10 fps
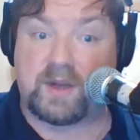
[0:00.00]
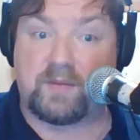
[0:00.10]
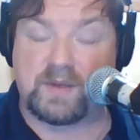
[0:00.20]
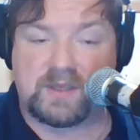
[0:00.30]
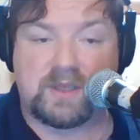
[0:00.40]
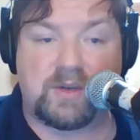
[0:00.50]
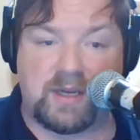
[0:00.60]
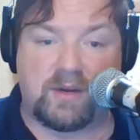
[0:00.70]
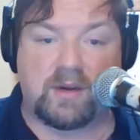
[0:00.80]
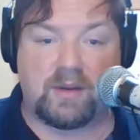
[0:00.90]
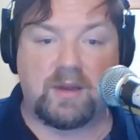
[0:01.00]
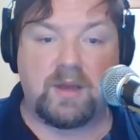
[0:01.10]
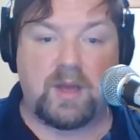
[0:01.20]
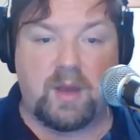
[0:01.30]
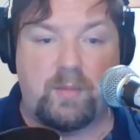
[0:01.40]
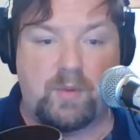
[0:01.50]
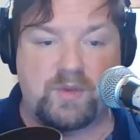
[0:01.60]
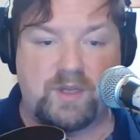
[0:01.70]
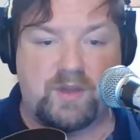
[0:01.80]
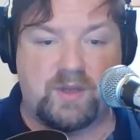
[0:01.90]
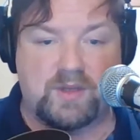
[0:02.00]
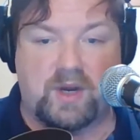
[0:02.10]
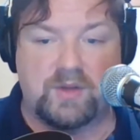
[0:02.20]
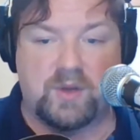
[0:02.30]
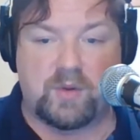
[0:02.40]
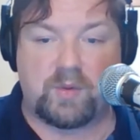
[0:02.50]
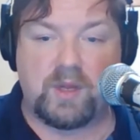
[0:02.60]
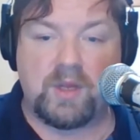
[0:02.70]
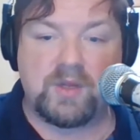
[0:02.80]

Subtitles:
Obviously, you're hearing mostly the guitar tone.